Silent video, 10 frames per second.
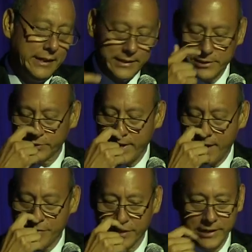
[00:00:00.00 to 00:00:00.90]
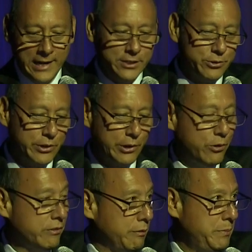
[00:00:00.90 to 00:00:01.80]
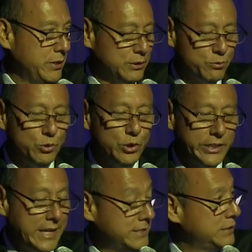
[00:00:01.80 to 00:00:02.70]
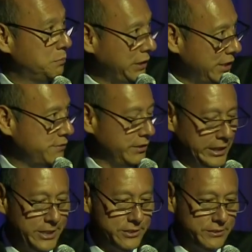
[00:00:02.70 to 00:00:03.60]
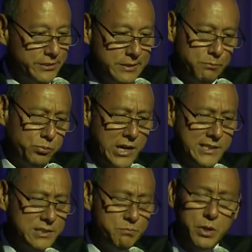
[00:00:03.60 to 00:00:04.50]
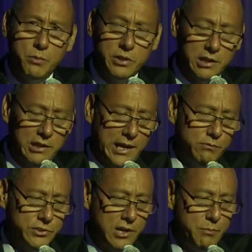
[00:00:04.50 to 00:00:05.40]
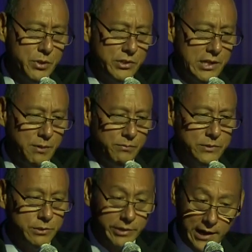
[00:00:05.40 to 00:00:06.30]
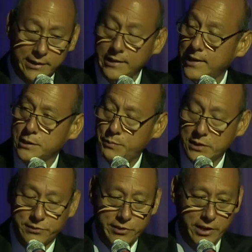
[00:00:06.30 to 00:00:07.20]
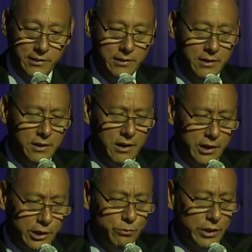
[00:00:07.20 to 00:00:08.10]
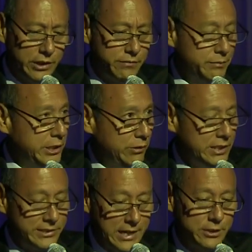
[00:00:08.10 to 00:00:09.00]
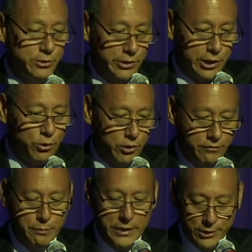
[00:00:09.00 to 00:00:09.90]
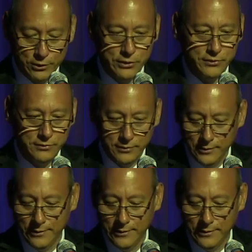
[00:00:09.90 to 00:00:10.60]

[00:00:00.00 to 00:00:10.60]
Now, this was after the Ninth Circuit Court of Appeals ruled against the Pledge of Allegiance. Bryson Boba the Clown was all booked up, so we got the next best thing. Are you really from the U.S. Ninth Circuit Court of Appeals?